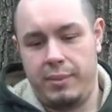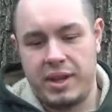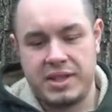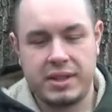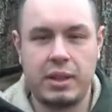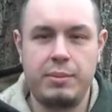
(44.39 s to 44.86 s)

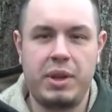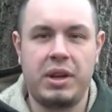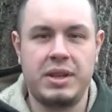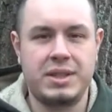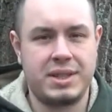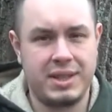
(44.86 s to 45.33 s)
basically
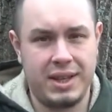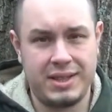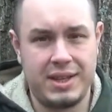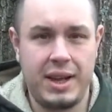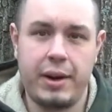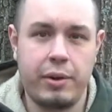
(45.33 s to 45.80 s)
because
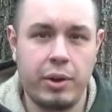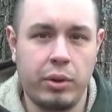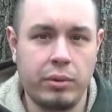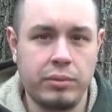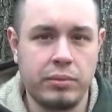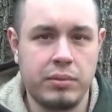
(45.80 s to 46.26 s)
it's an
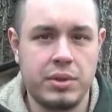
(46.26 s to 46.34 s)
aerial.